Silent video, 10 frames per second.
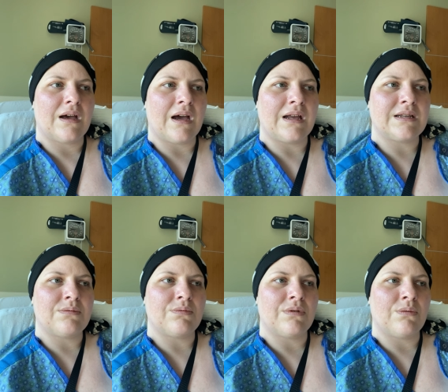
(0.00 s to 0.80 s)
I
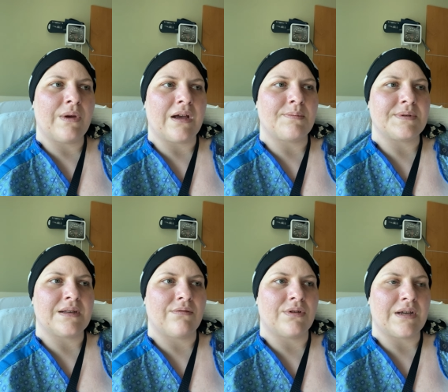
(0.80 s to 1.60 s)
did wake up
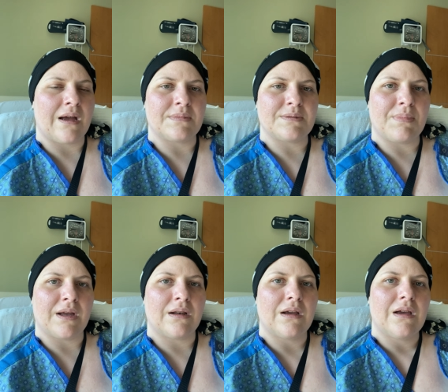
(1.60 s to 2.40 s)
several times,
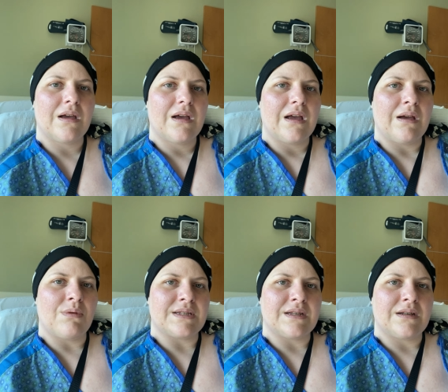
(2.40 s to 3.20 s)
but it
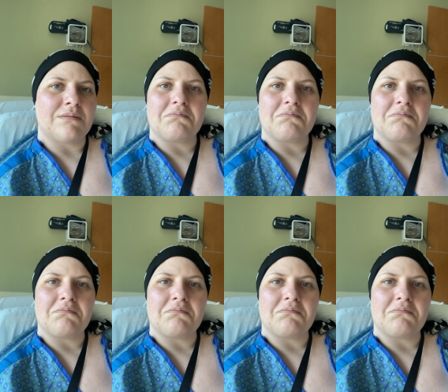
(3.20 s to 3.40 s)
wasn't